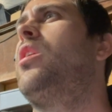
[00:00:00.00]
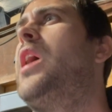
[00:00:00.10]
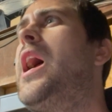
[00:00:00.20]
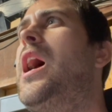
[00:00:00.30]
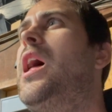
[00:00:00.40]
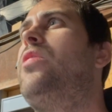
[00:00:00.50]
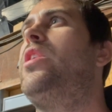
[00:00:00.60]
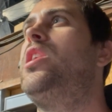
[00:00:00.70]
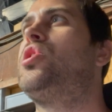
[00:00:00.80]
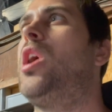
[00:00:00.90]
And
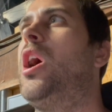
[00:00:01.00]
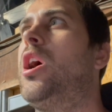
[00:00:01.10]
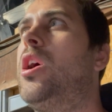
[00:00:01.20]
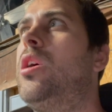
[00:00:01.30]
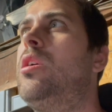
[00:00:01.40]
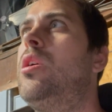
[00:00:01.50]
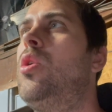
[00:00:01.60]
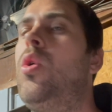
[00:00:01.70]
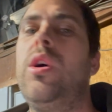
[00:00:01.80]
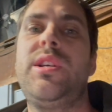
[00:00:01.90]
these are
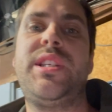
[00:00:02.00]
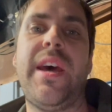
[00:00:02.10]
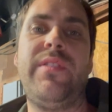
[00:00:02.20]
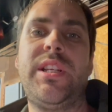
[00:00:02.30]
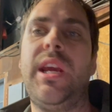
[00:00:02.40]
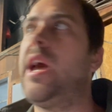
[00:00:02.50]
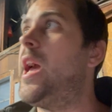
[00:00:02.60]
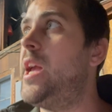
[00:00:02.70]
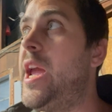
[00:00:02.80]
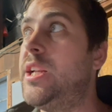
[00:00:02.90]

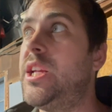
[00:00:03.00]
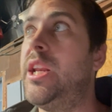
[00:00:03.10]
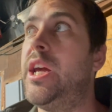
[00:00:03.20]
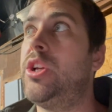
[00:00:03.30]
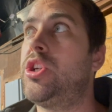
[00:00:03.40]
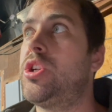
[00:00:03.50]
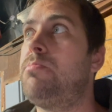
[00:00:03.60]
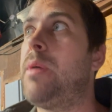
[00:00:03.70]
18-inch